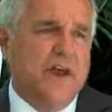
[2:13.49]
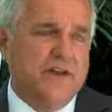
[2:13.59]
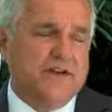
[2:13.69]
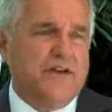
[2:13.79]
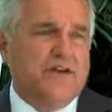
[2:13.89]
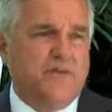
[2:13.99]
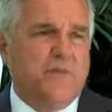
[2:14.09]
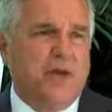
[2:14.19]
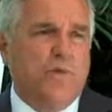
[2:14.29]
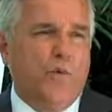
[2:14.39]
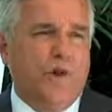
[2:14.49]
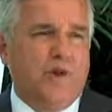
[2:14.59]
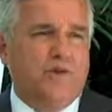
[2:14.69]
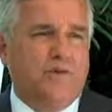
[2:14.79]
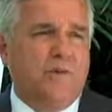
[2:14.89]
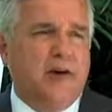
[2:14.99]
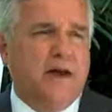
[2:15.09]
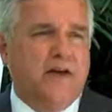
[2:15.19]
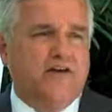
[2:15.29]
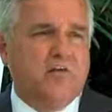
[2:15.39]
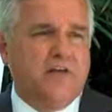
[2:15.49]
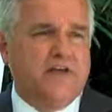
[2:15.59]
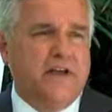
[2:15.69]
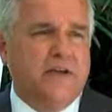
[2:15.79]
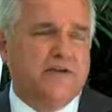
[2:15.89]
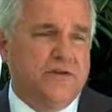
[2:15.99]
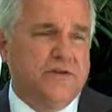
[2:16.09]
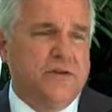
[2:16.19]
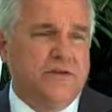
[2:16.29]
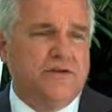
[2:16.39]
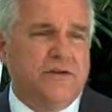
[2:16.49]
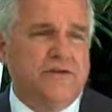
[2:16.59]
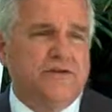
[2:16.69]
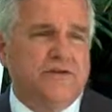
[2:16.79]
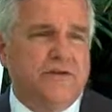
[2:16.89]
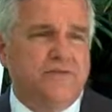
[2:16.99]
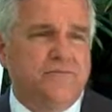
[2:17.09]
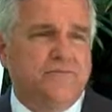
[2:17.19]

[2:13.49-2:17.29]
and the central bank willing to buy government debt and turn that into currency.